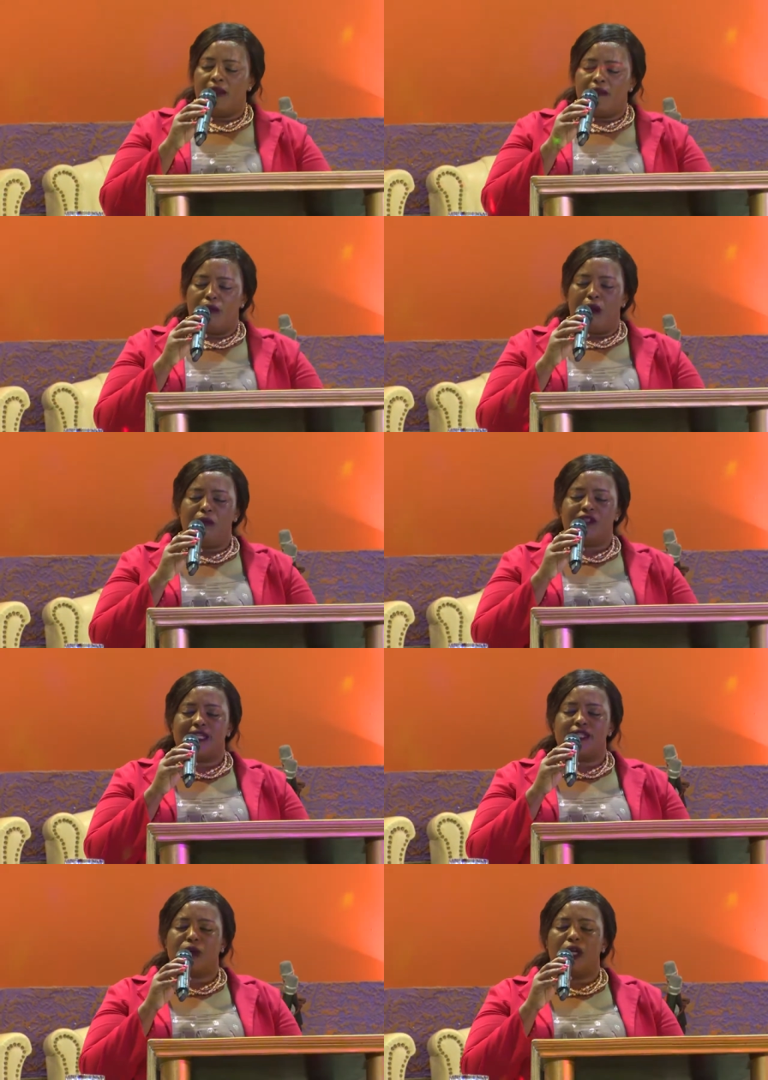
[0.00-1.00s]
The Bible
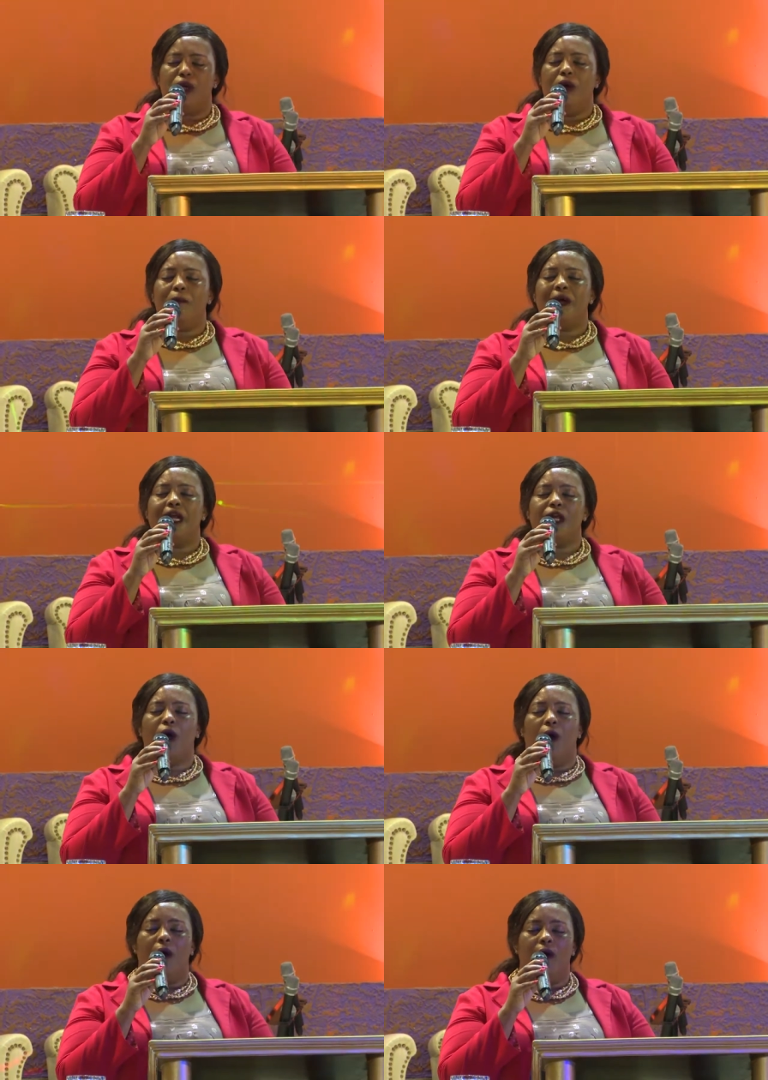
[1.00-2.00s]
says when you open a
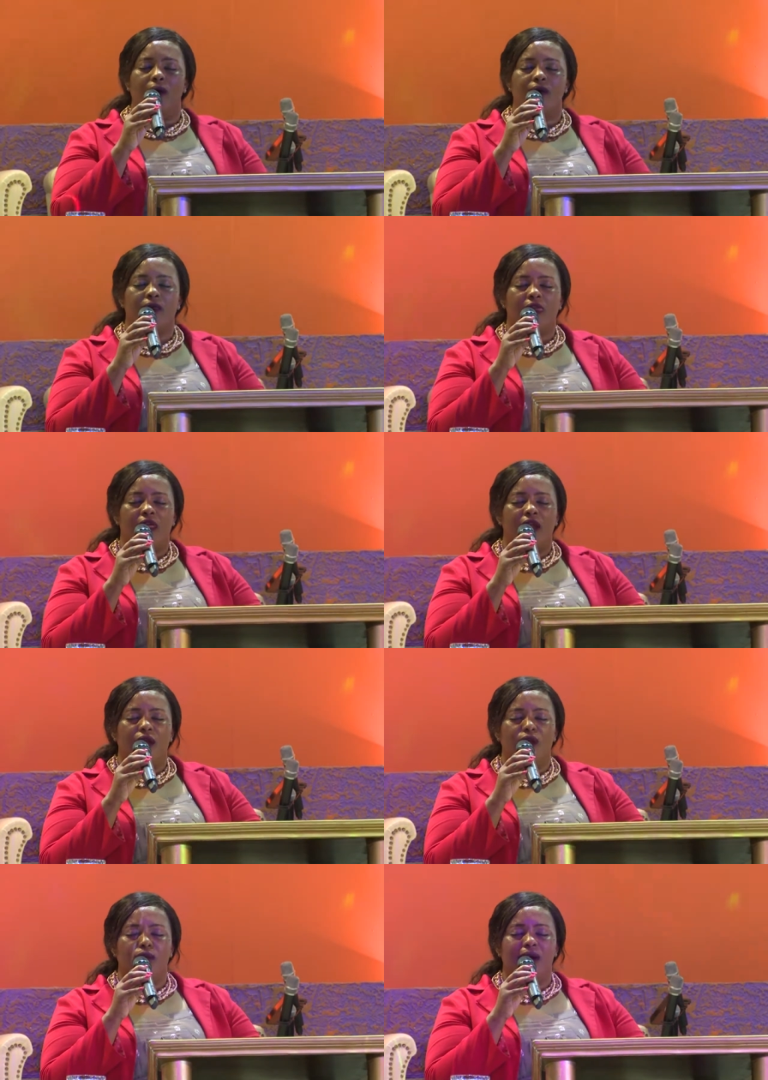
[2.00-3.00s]
door,
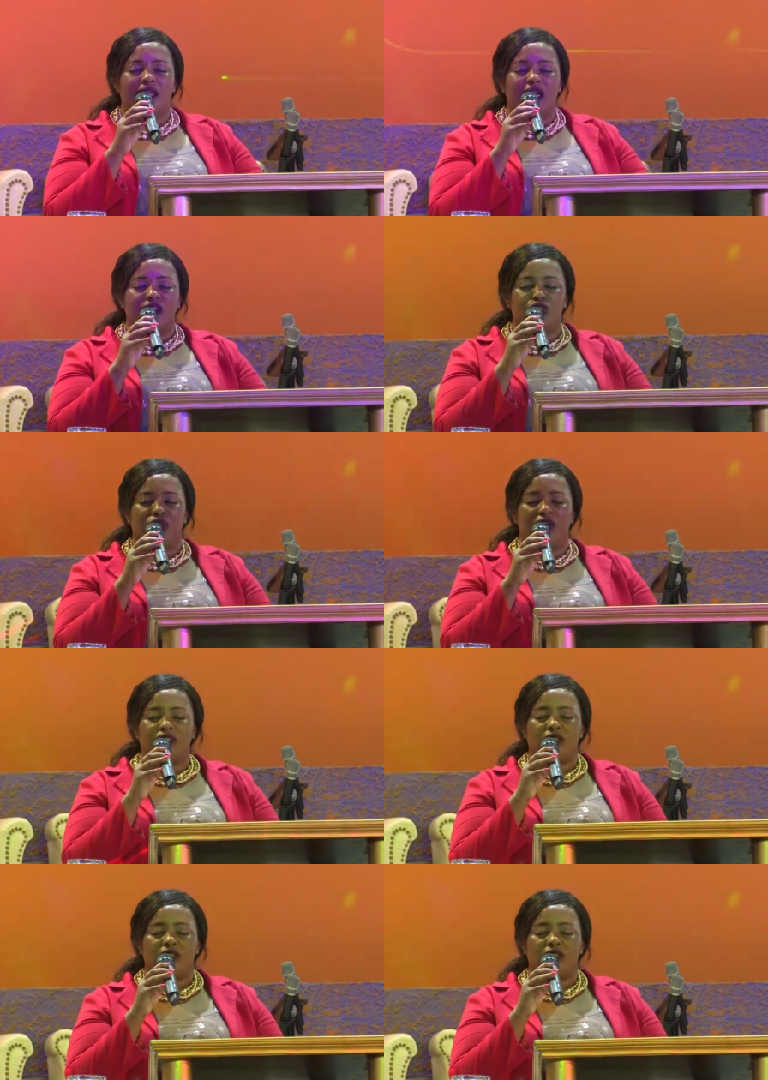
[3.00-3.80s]
no man can shut.